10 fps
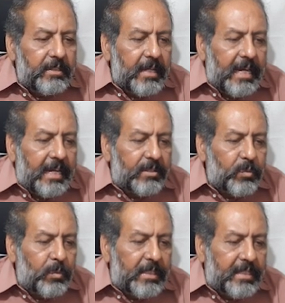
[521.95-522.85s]
as
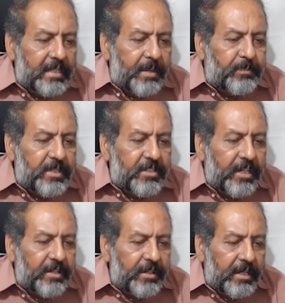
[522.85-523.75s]
one can
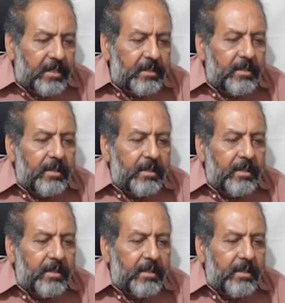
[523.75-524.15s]
appreciate here,